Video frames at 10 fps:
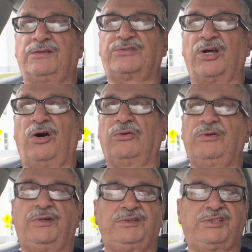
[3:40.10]
So,
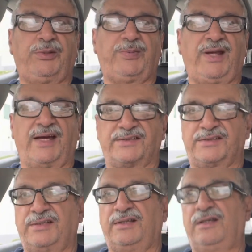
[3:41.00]

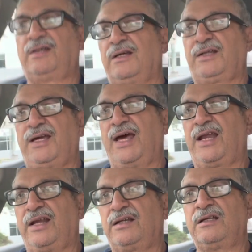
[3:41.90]
GPS, get
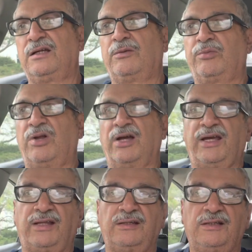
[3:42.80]
in, plug
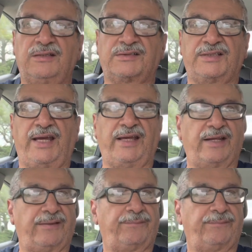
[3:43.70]
in, stay in.